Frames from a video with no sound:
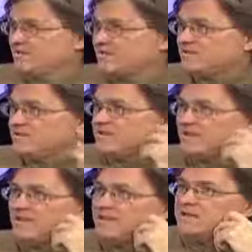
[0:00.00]
as you mm-hmm.
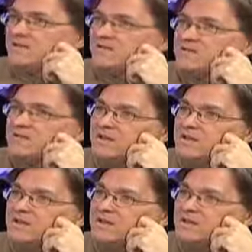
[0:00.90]
said, you know.
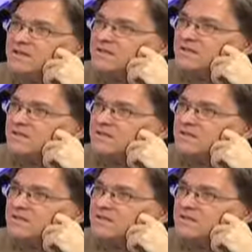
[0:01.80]
Yeah. Uh,